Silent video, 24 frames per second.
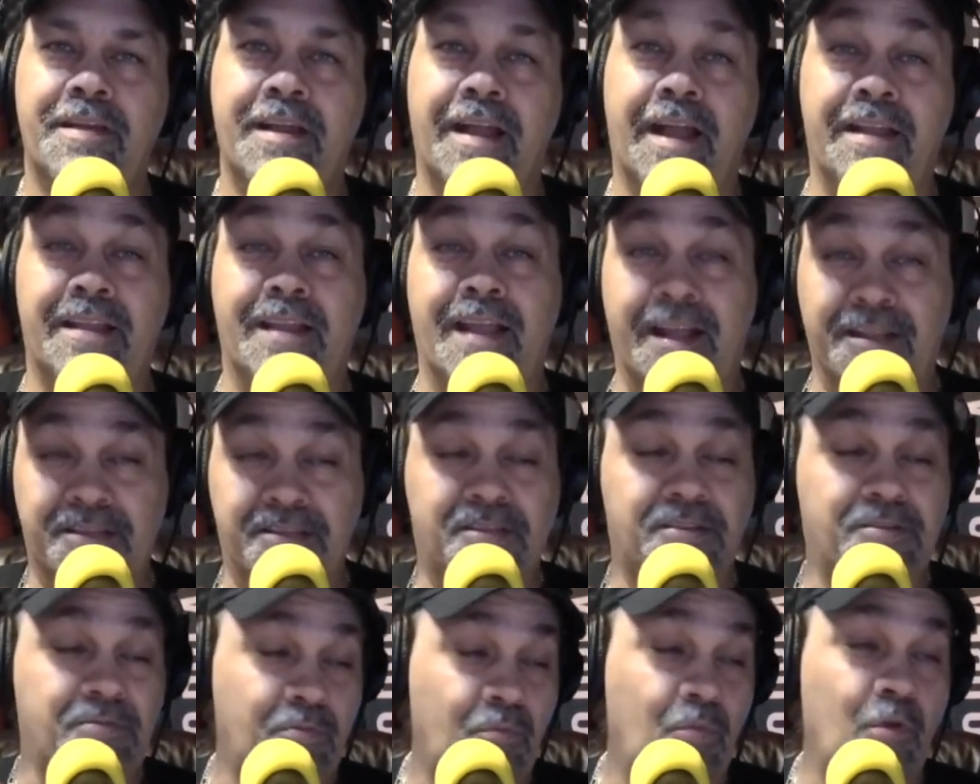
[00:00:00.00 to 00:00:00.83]
And
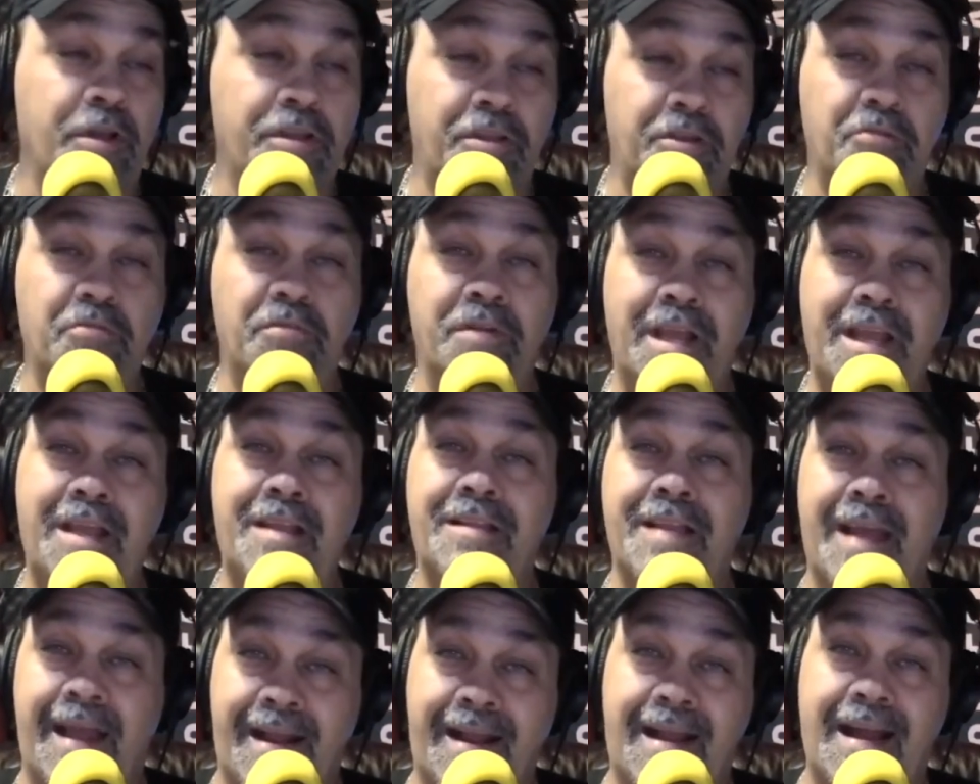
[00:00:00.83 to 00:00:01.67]
that's what you need,
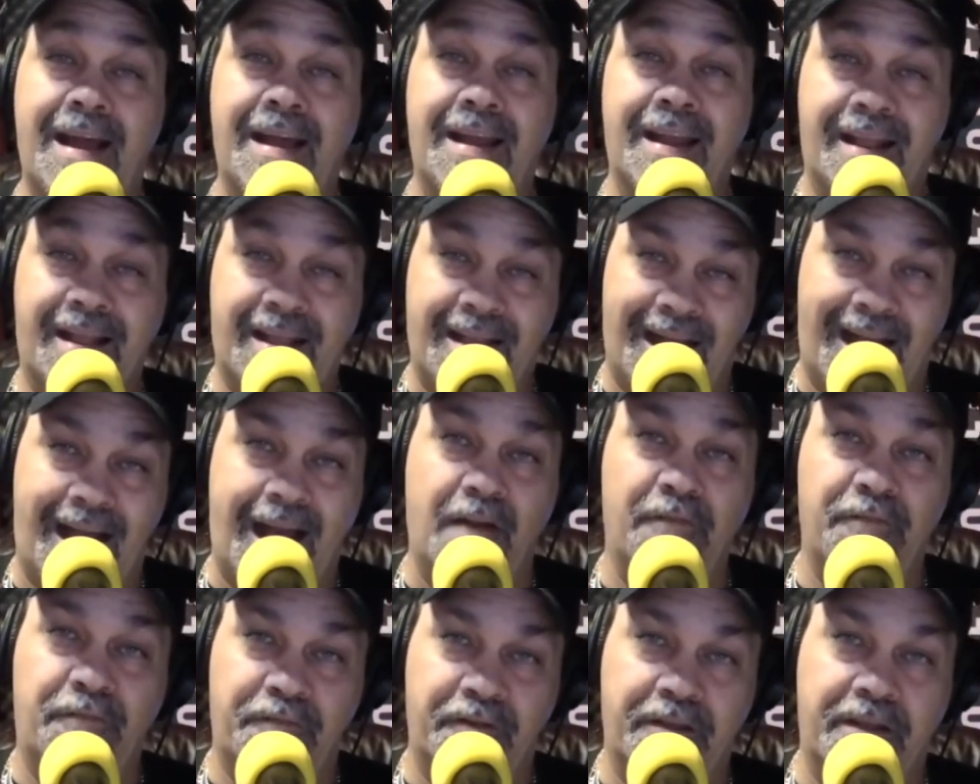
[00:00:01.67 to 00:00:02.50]
that kind of
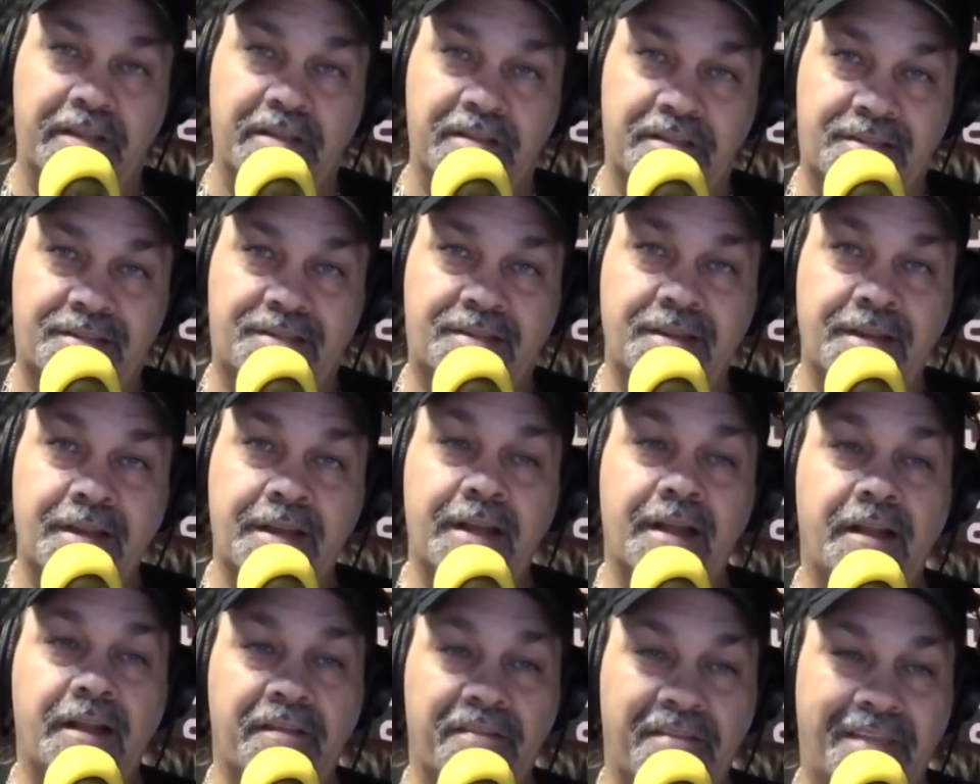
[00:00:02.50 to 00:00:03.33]
confidence,
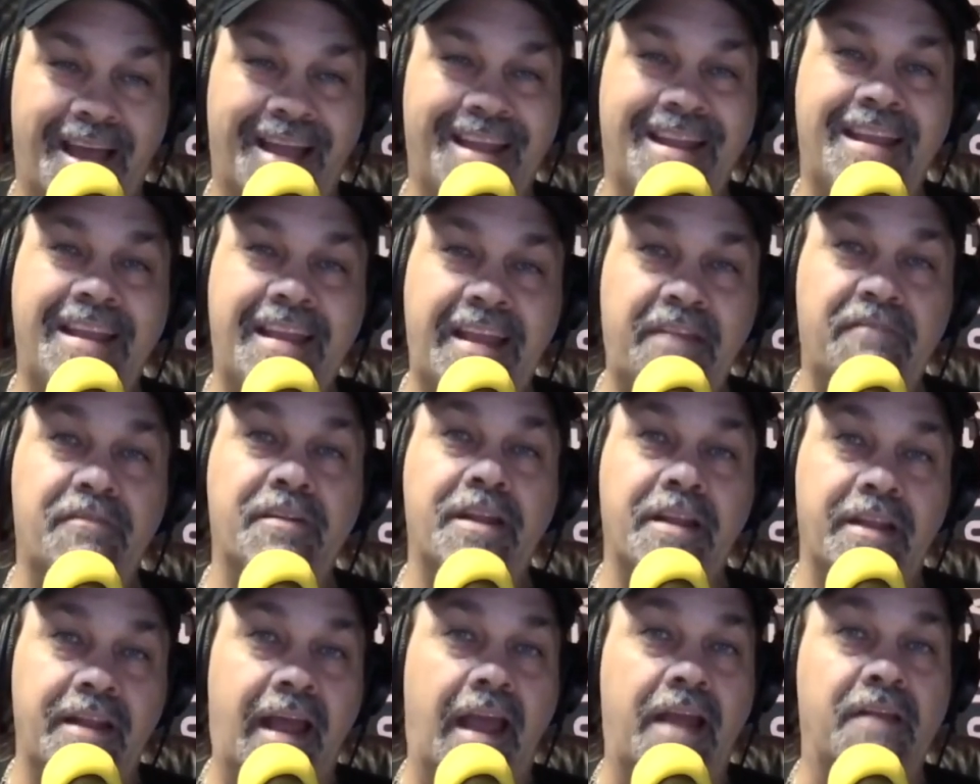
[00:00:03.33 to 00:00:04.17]
that even
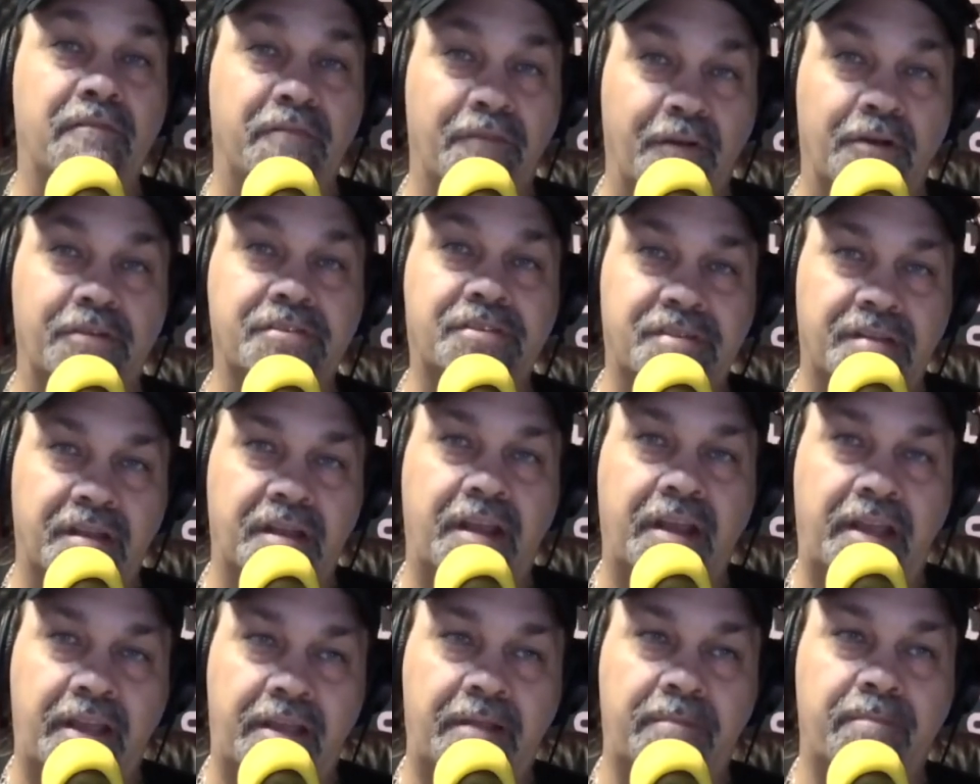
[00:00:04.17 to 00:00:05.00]
in
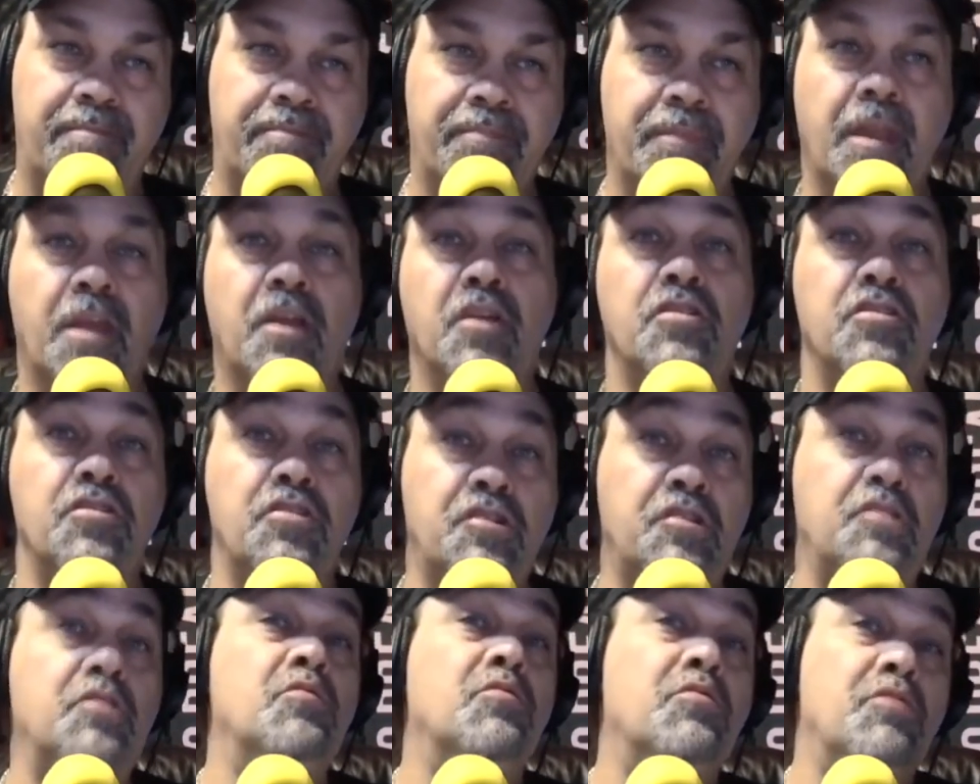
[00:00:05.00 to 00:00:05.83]
adversity,
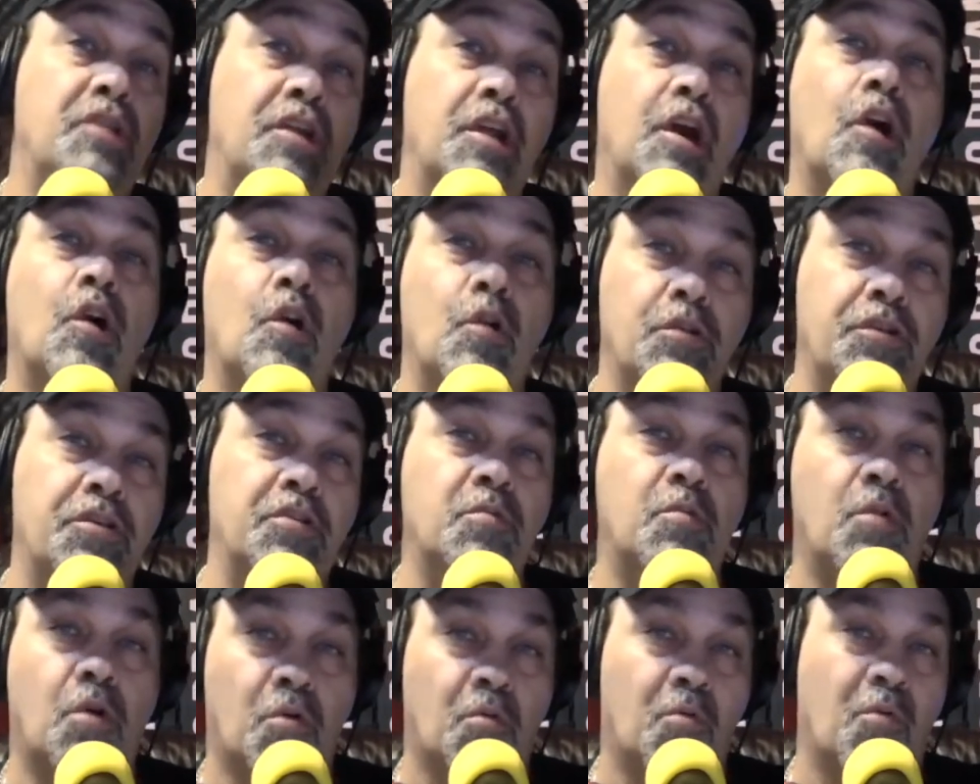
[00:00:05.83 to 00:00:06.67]
you know you
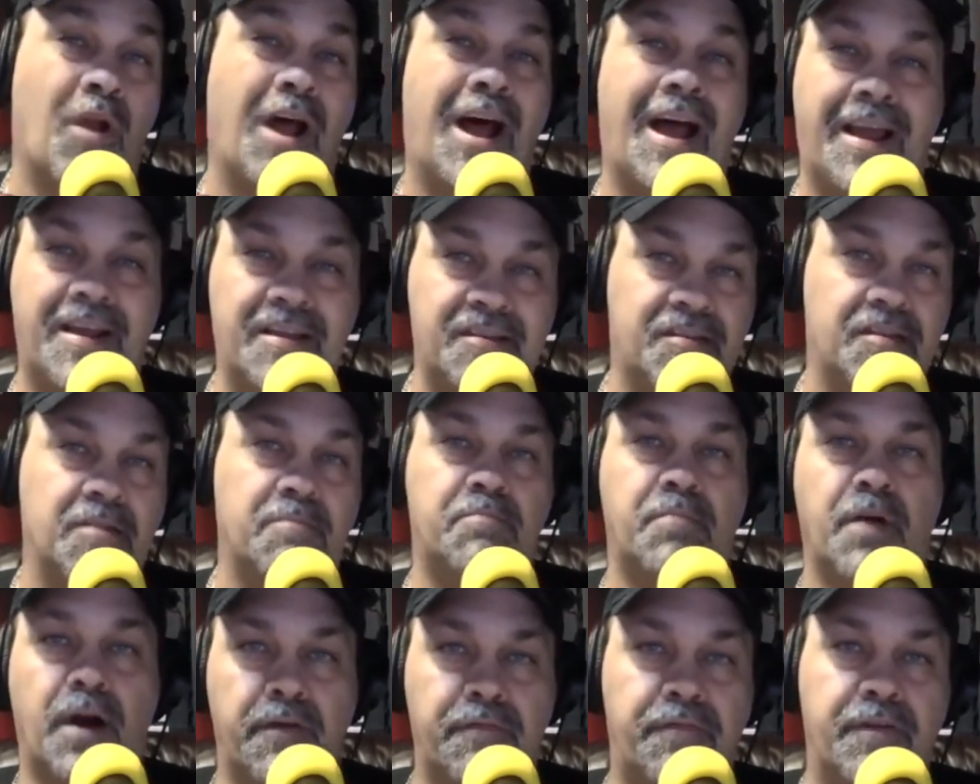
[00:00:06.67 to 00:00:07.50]
will rise
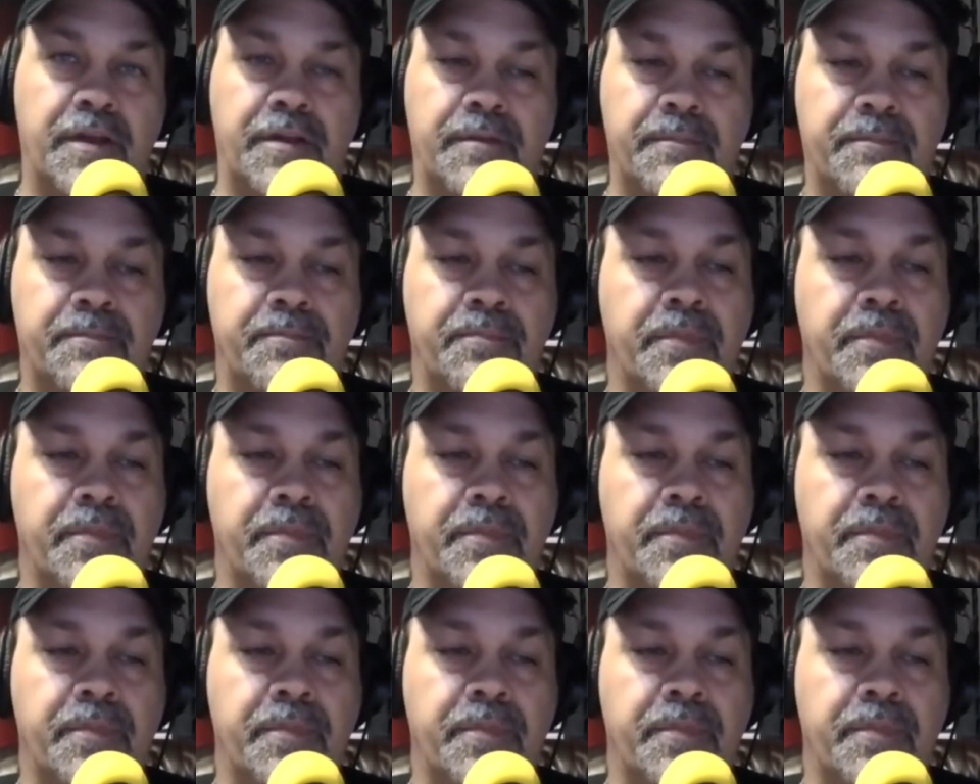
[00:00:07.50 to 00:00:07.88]
above it.